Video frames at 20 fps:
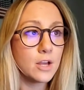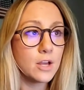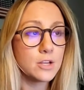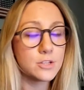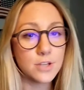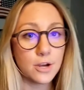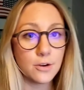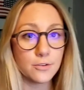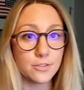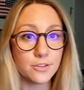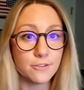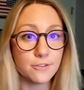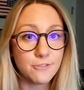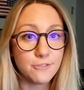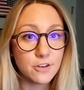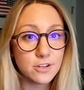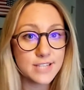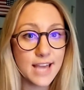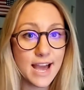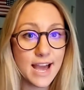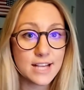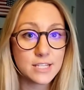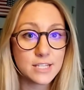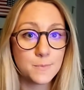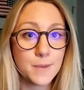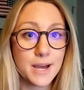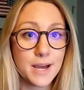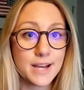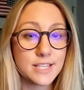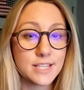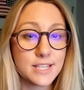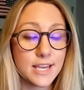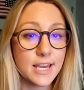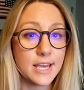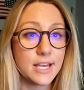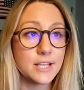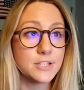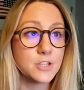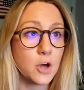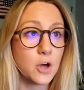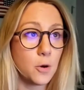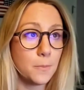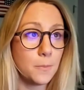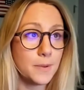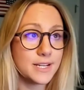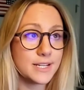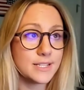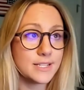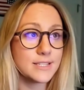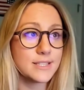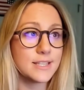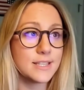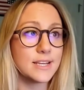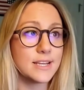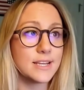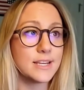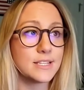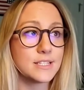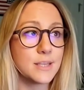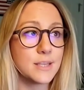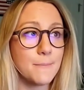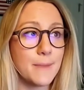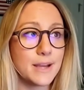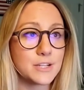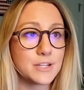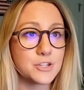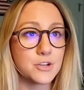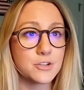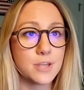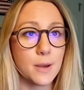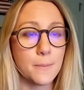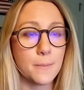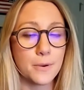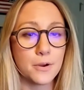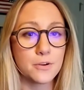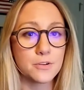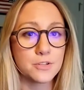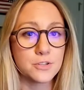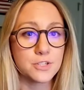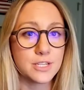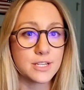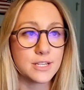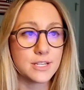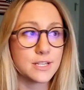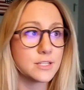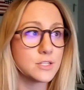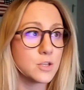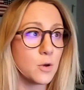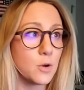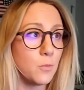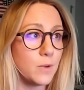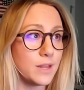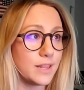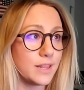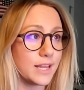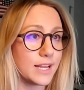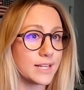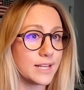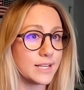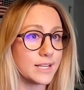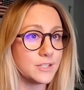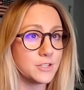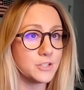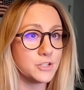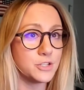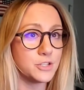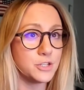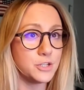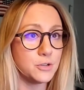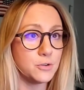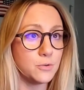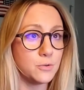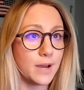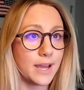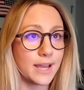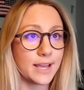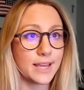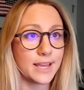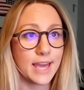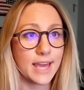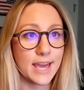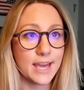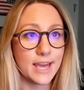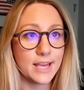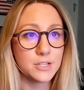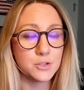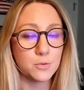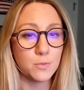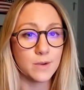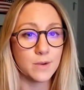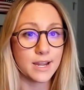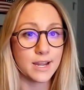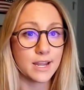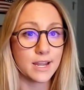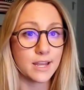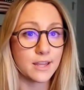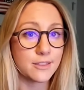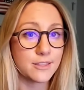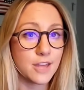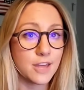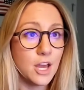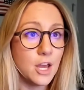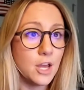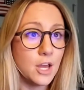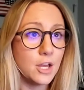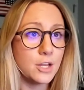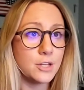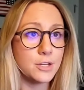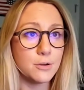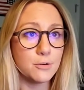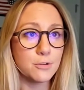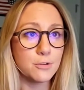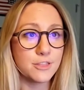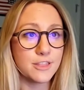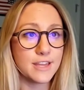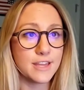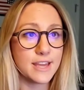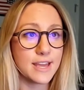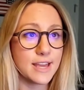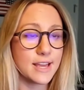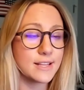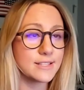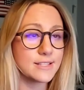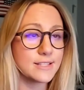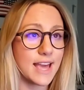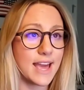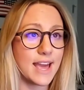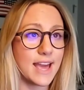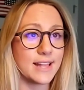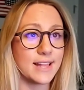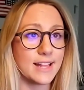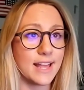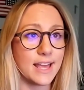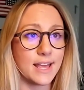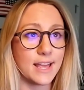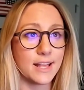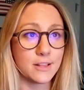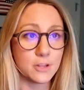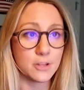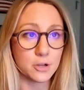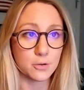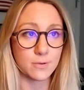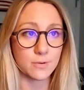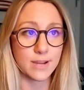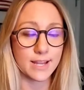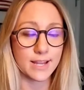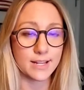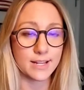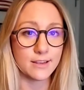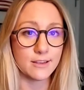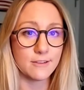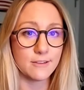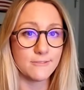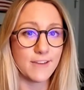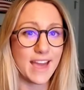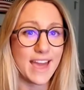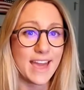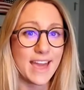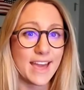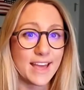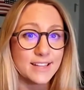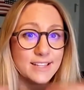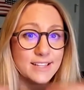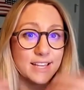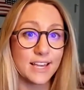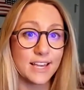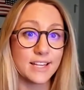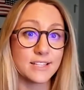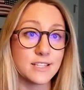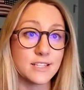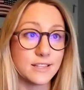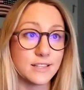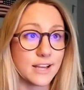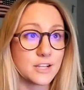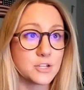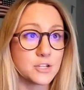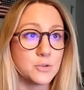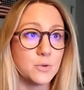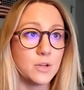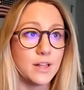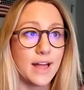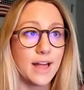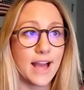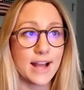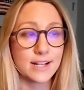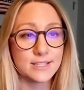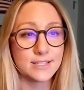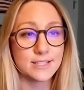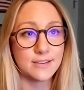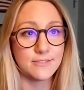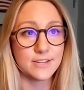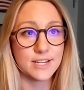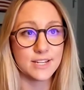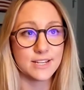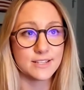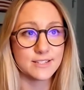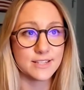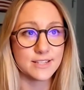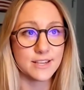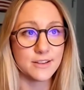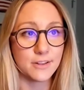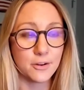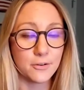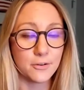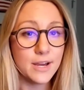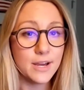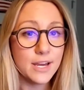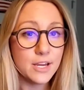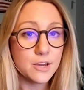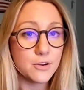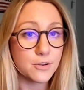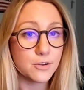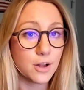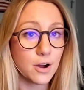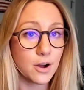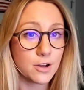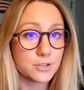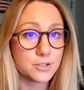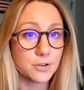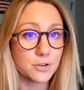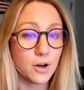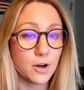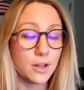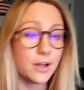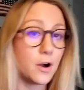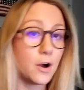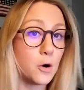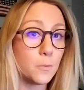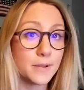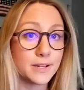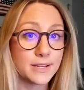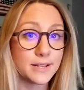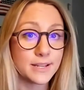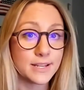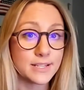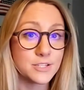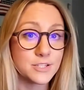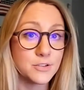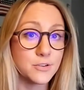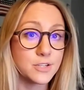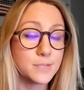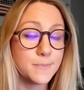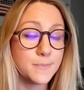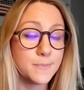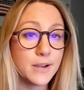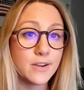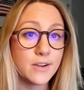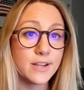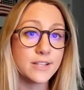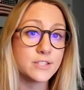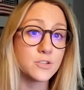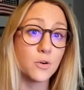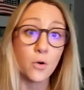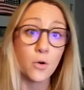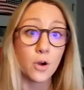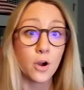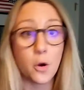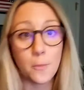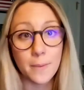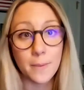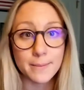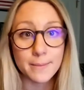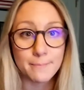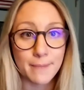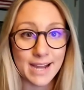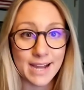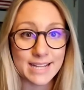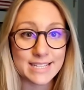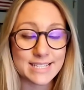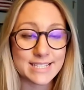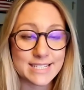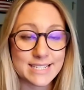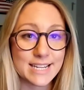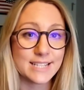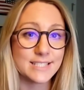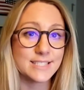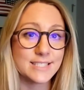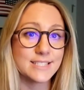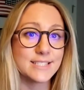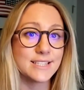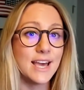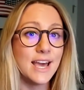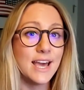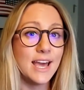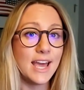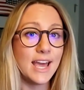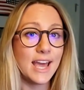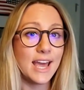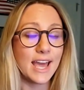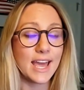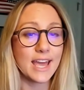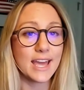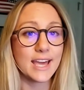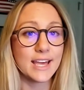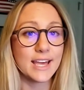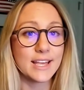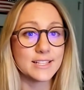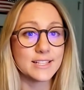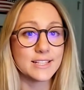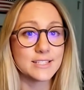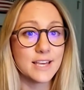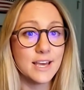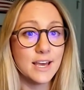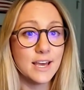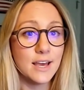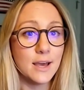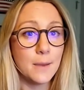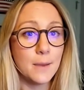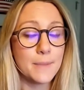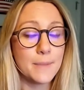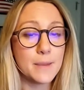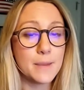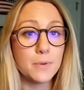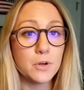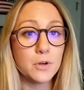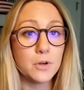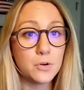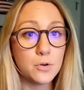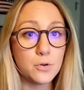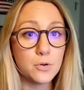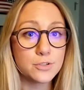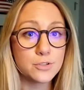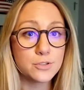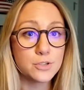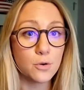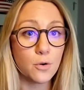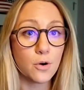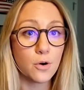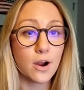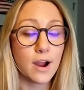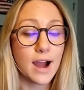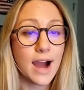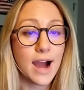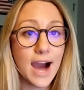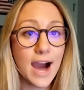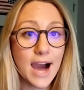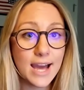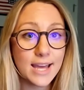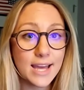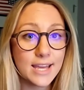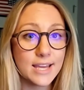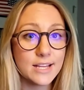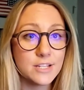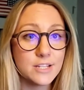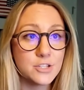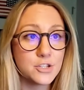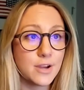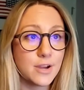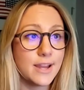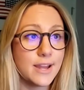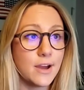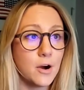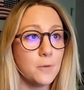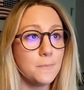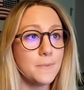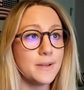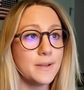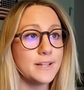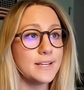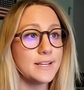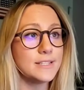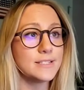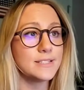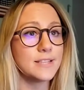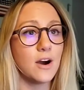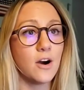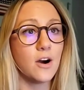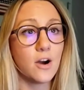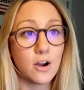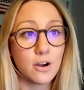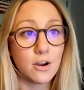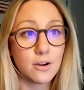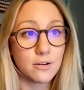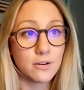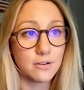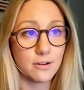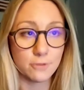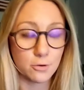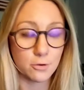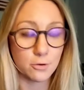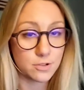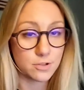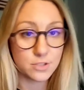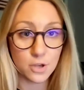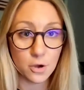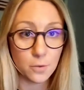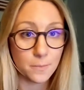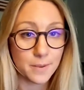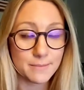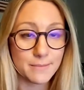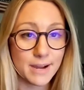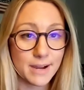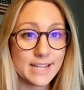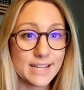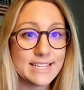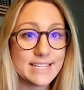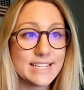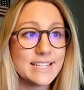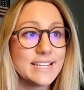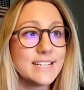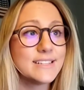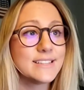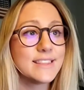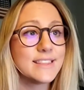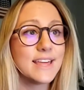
So the first aspect is openness. This measures a person's willingness to engage with new things and in creative and intellectual activities. You know, you could also call it openness to experience or open-mindedness. And people who score high in trait openness are, of course, open-minded.